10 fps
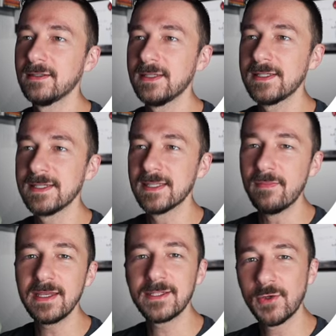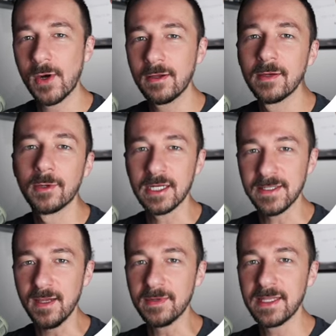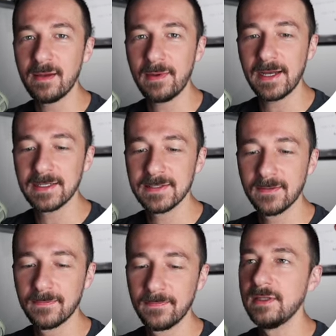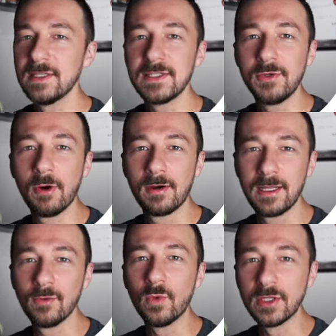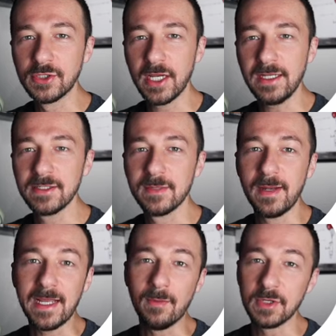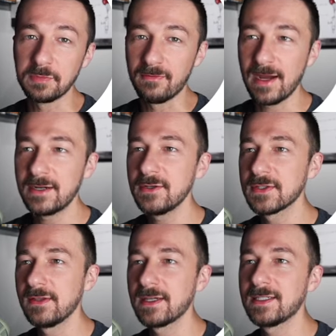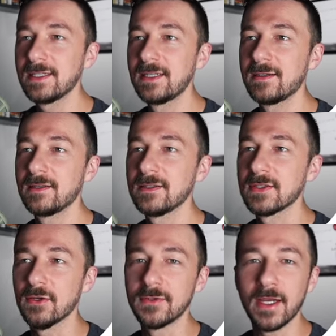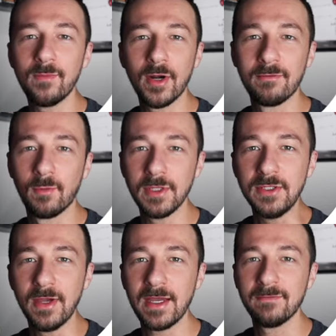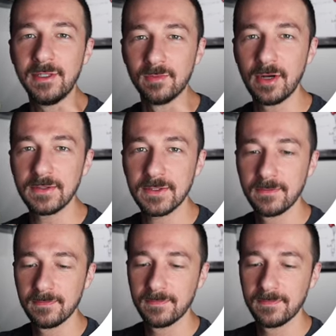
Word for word: This is the base URL that we're gonna type in that box. This URL will change depending on which provider you selected, so type whatever one you have in your browser.